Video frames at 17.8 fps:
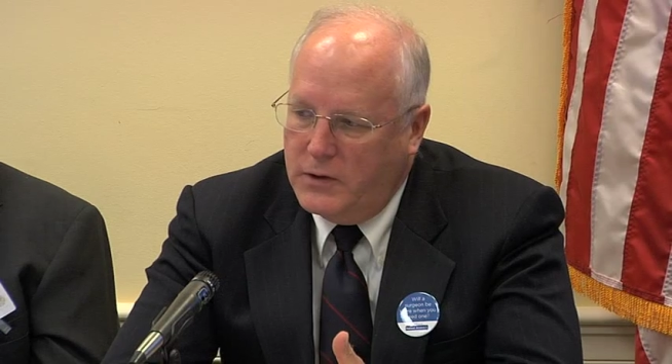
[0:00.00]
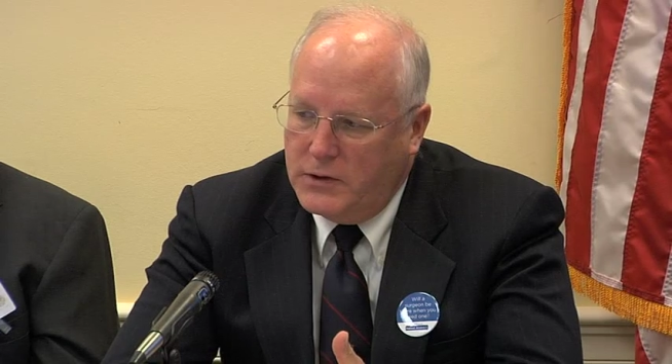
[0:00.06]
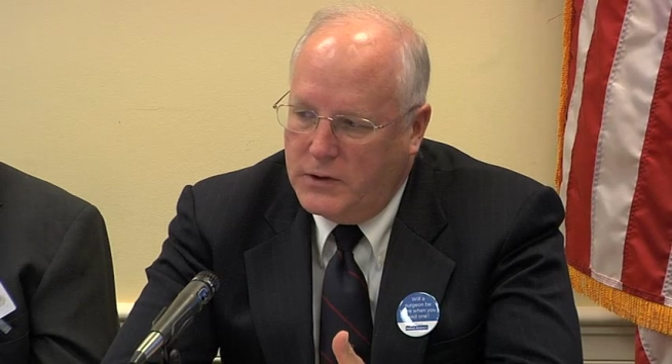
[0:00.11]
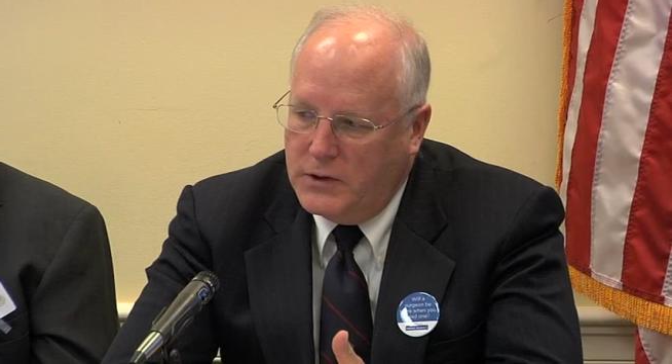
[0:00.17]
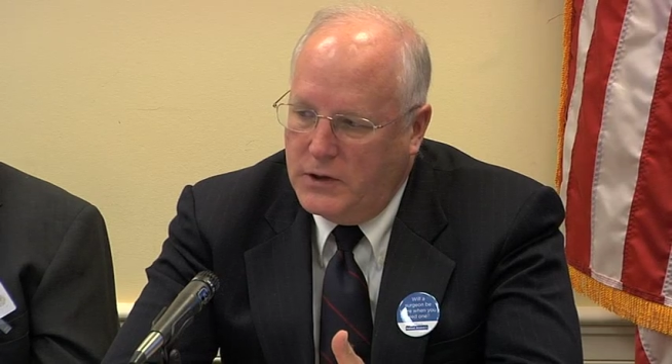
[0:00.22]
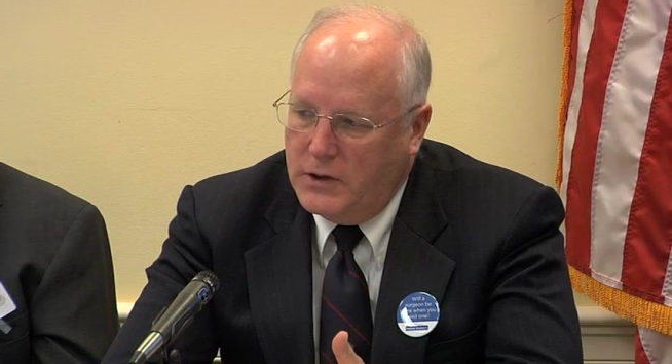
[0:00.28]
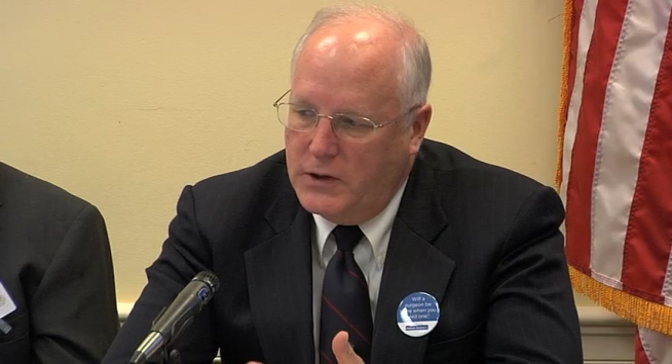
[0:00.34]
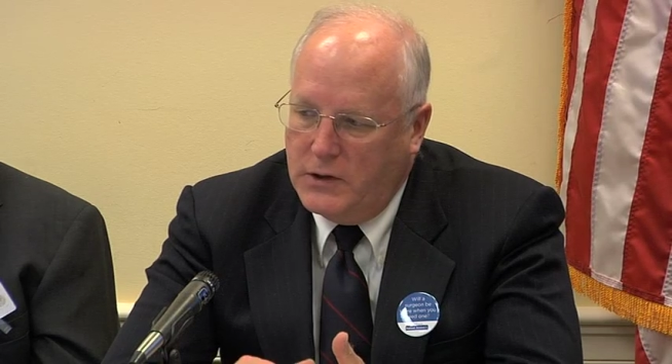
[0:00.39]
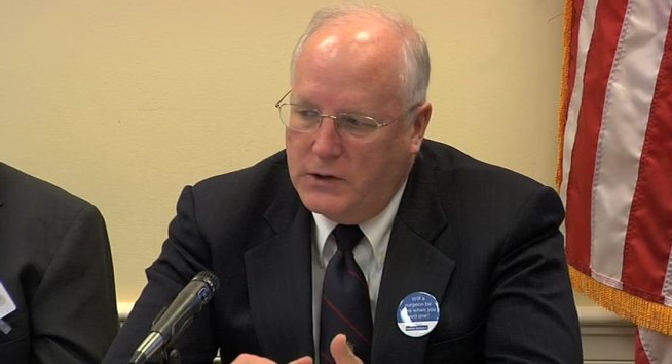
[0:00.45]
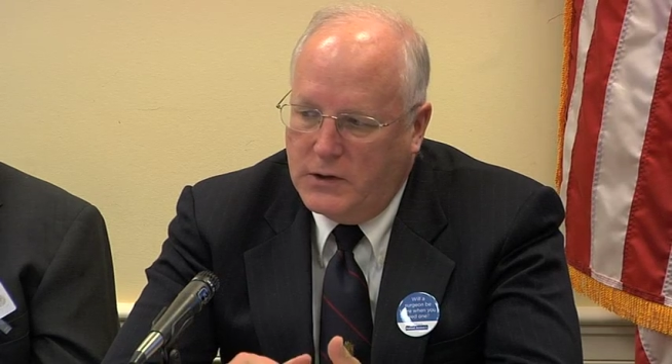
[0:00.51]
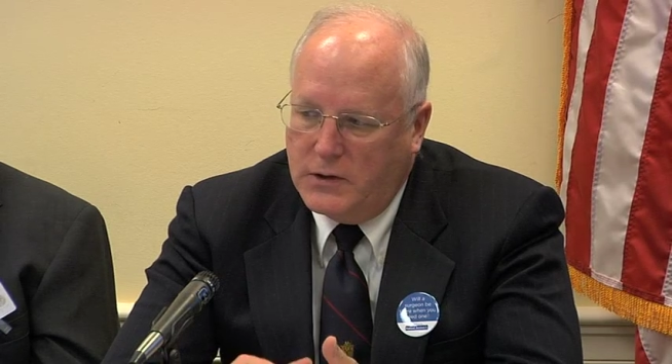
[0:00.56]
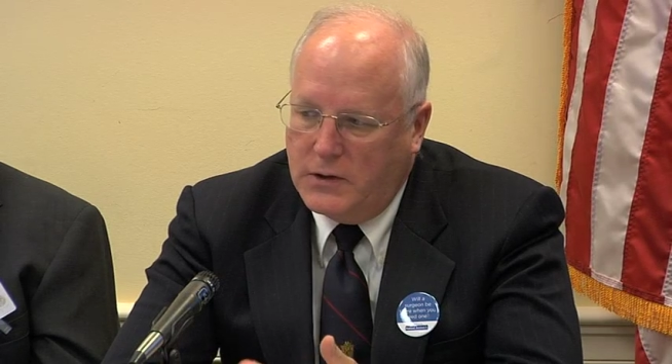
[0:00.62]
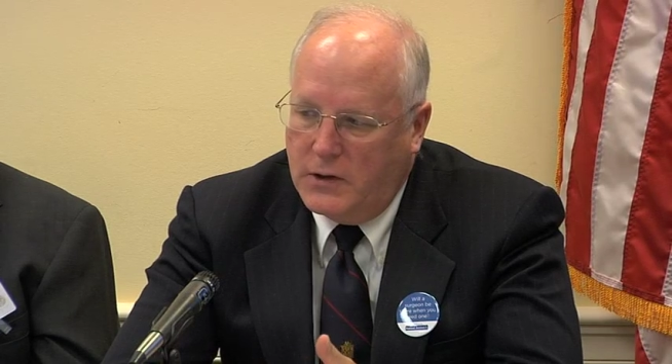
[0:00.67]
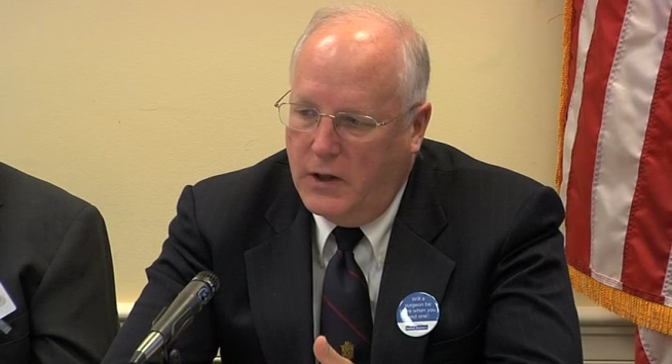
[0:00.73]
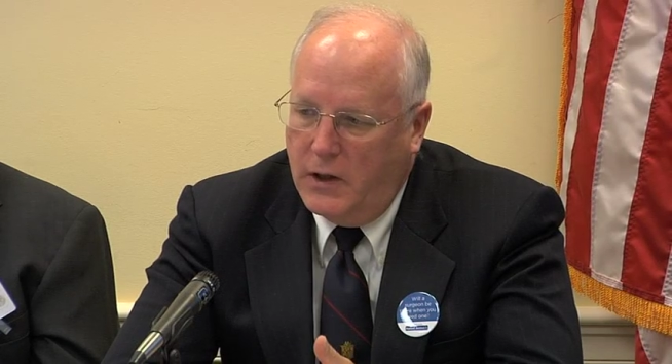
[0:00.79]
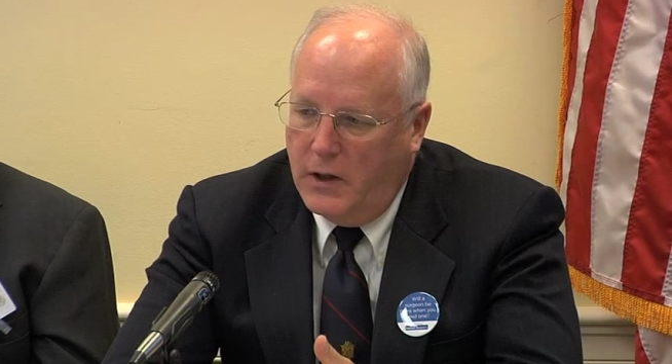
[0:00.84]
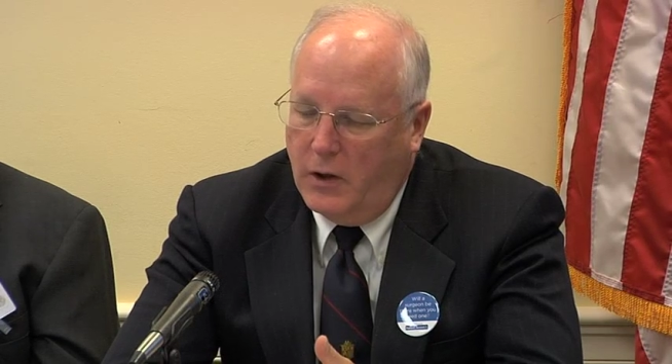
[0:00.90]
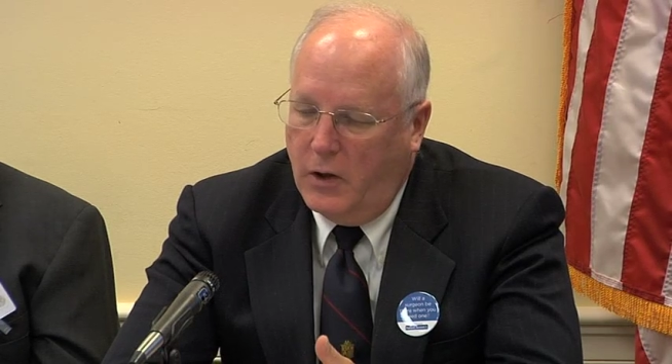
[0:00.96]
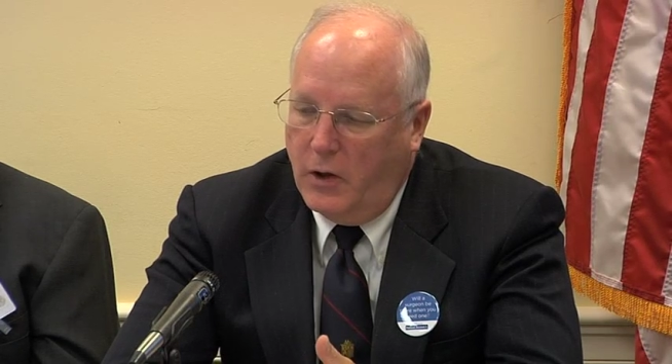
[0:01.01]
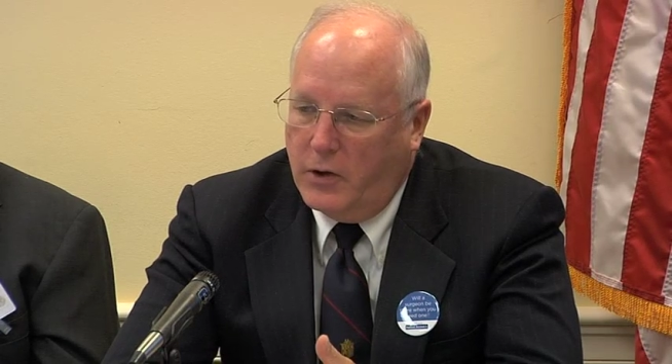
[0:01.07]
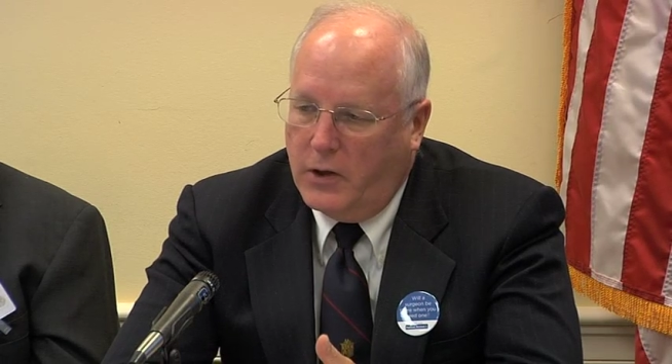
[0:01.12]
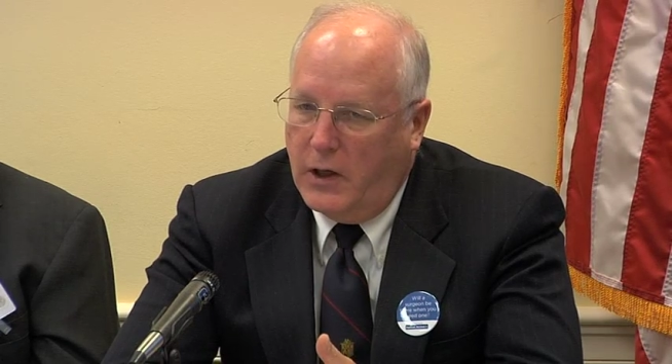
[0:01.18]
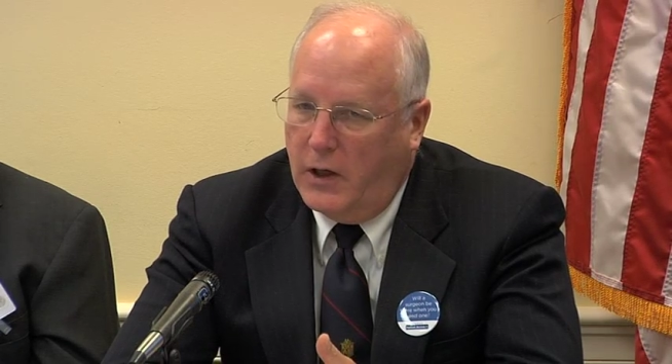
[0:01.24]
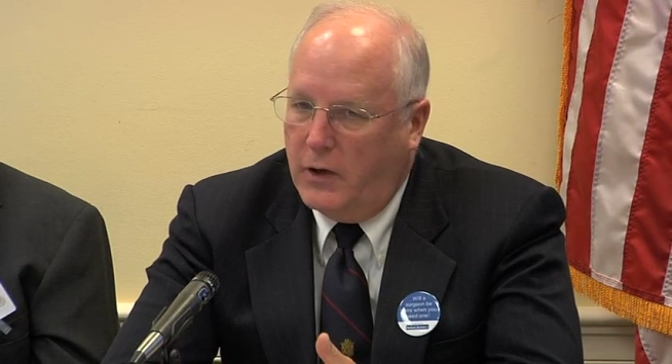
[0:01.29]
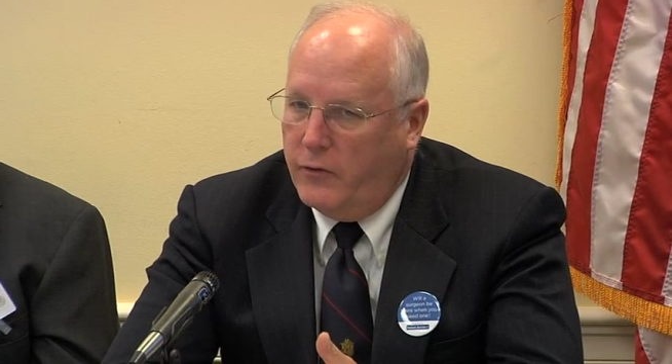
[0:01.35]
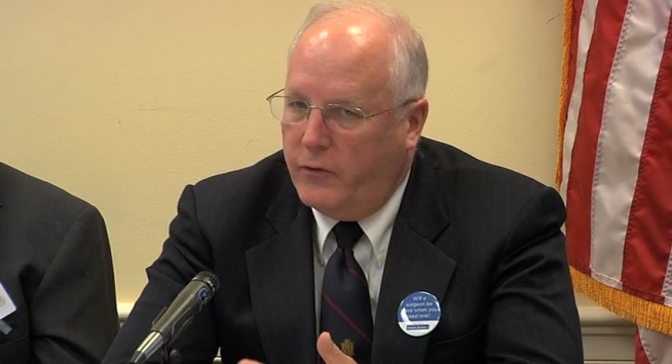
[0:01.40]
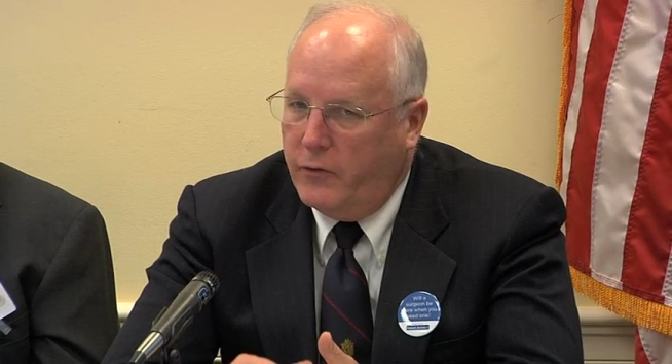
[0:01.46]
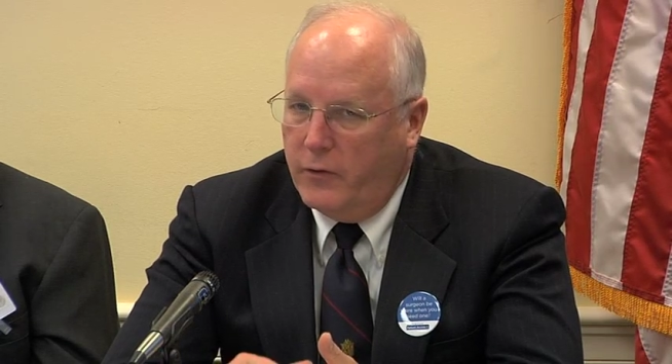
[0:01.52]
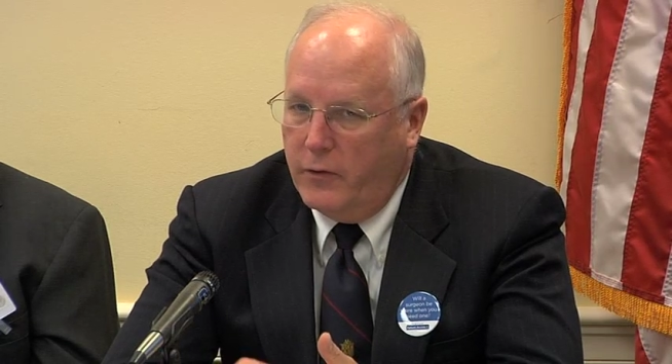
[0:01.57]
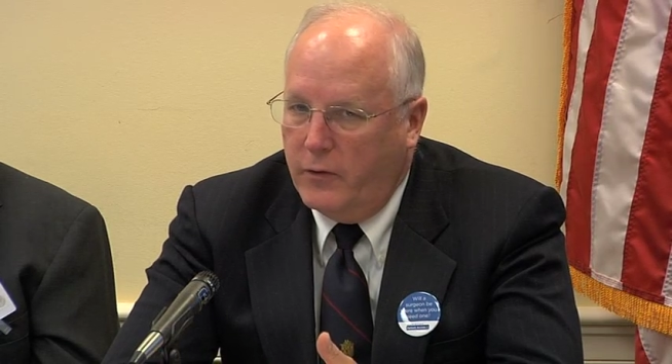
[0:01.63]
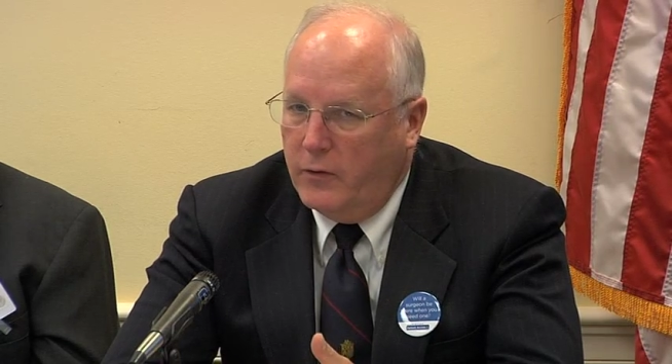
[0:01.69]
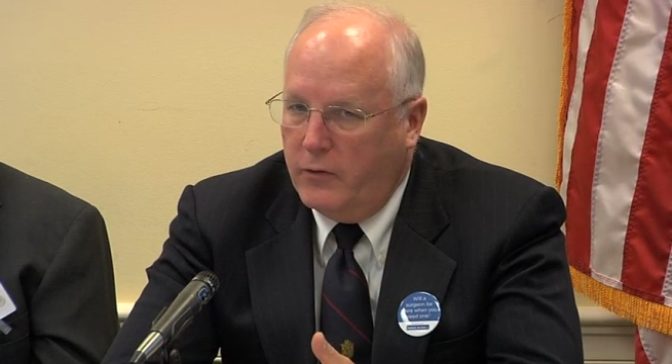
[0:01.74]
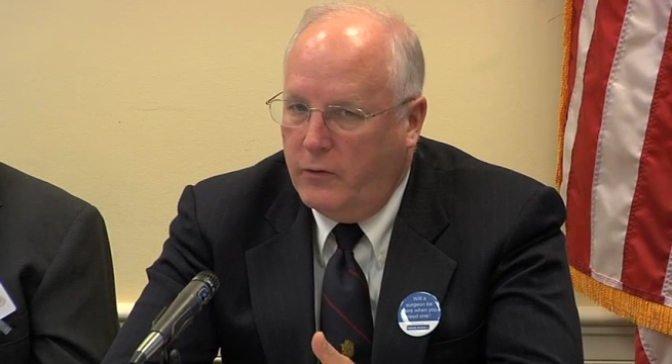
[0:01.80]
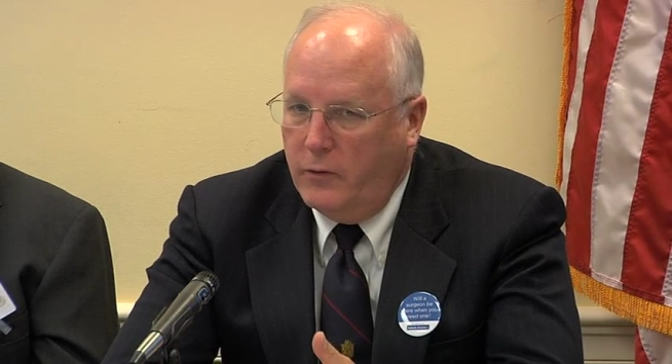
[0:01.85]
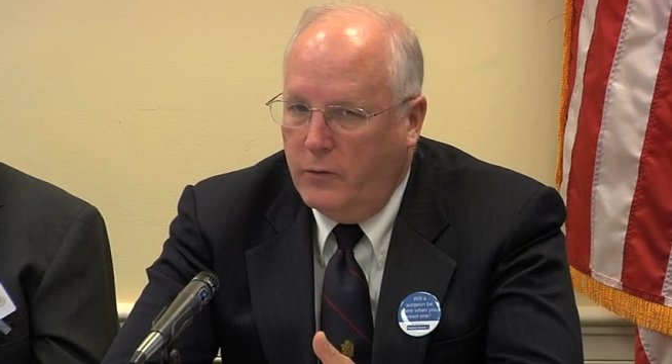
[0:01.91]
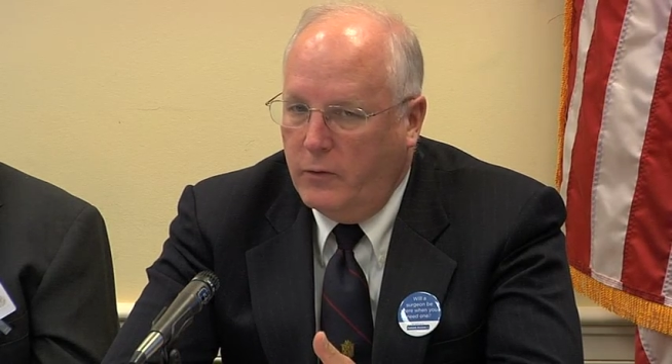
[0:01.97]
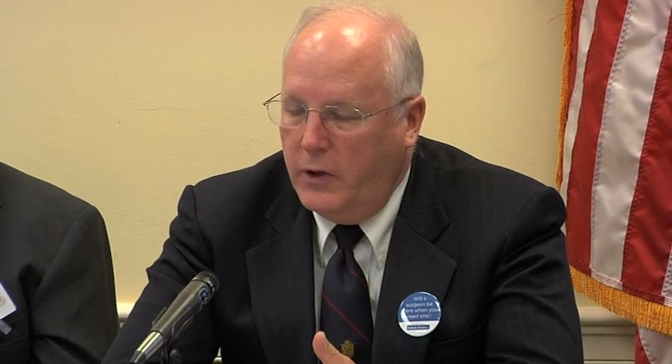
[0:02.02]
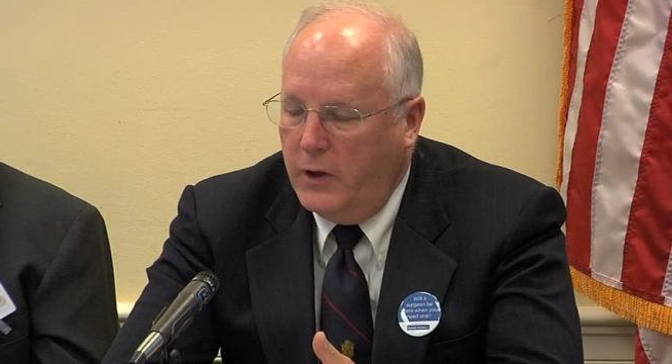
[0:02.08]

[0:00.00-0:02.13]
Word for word: disease and lung cancer are the two